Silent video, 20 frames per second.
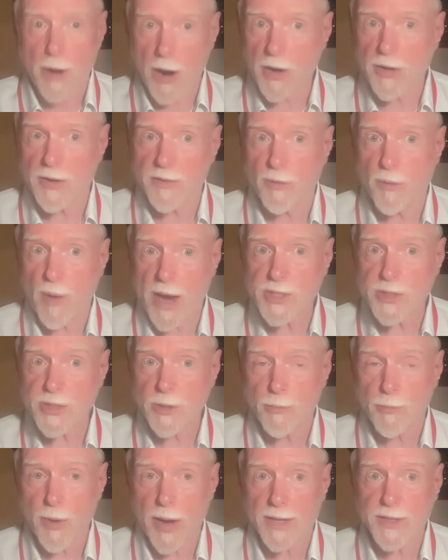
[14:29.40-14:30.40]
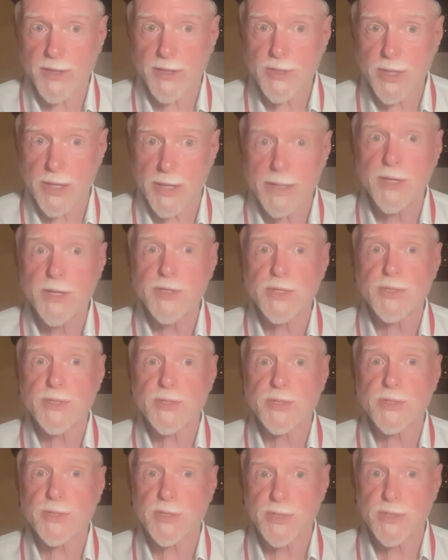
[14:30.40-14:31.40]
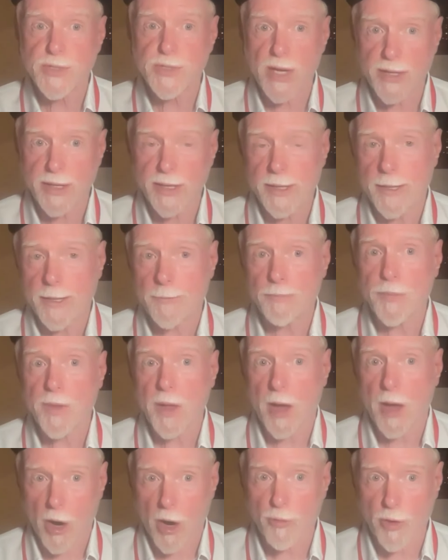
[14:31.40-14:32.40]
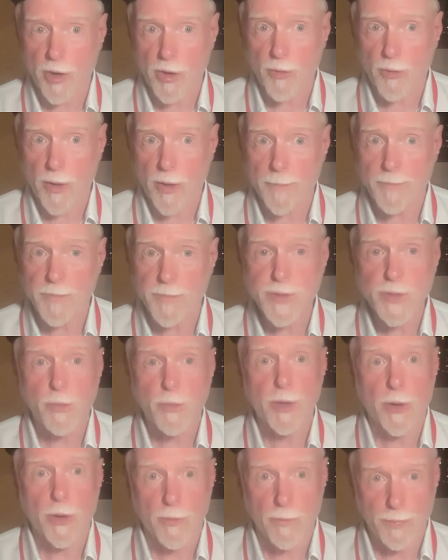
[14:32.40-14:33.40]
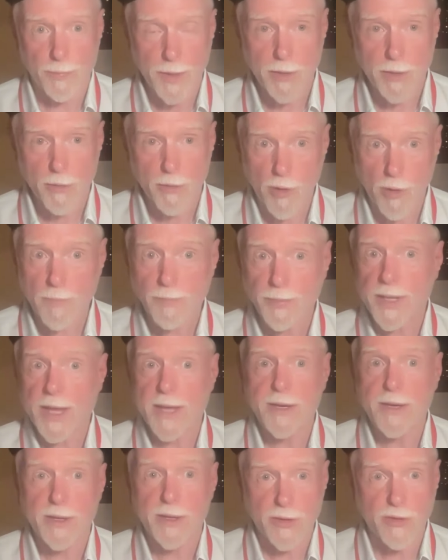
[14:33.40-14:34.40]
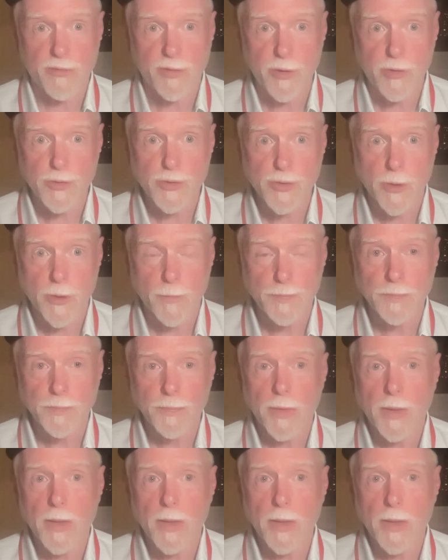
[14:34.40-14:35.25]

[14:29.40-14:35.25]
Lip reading: Part of a rational practice is studying our regret so we don't replicate it into the future.